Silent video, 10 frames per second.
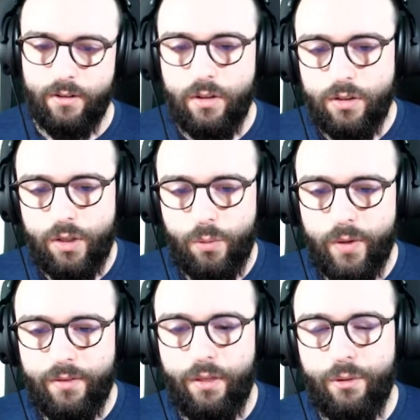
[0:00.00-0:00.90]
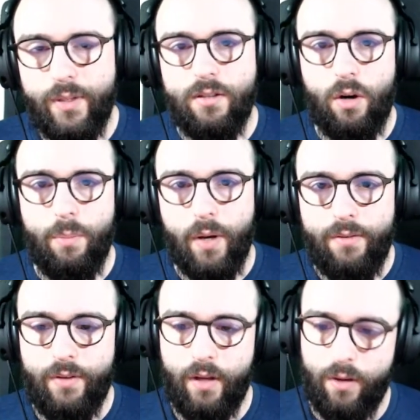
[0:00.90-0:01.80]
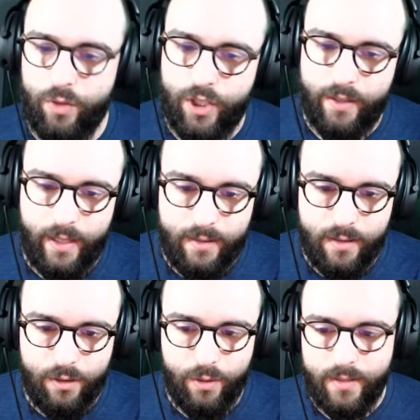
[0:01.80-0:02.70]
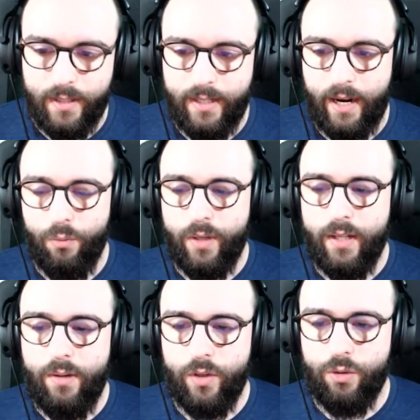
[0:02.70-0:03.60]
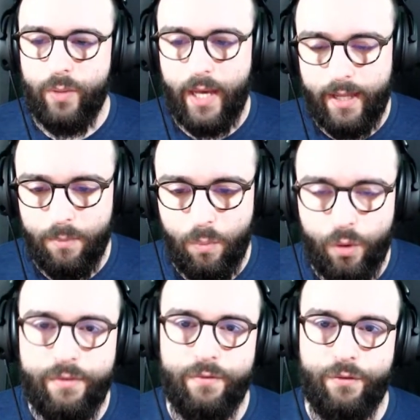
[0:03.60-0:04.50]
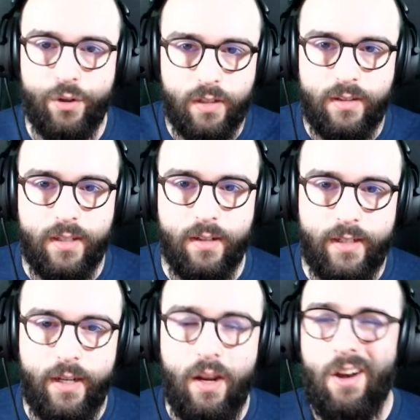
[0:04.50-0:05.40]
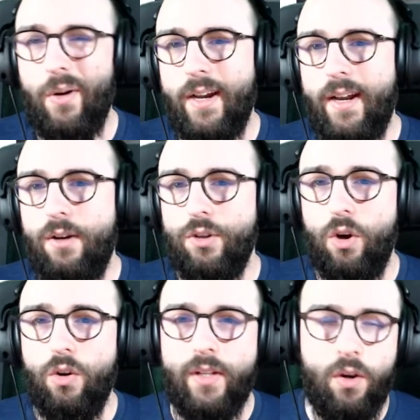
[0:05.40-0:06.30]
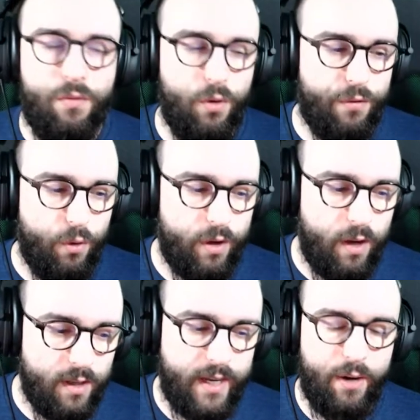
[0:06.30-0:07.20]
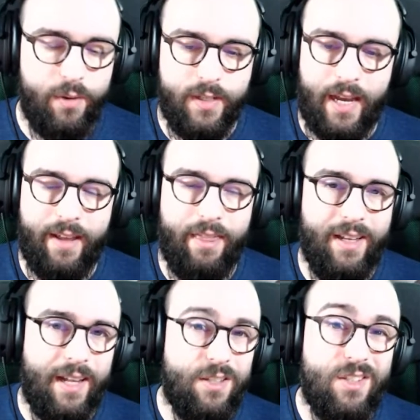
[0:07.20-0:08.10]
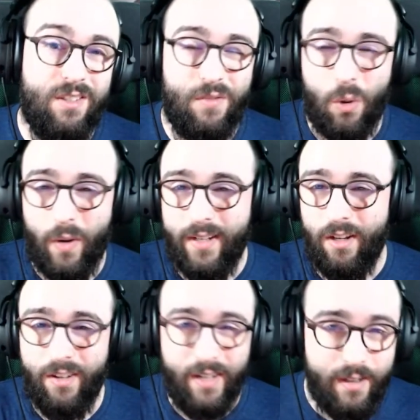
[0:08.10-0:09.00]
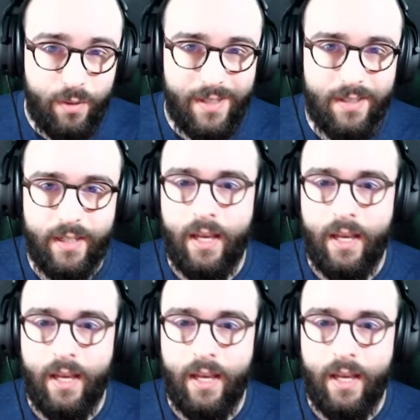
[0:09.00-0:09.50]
also the Riven 3-star buff, which I think is interesting. I really wish we had more versatility. Right now you only go for 4 cost carries. I think that's quite uninteresting.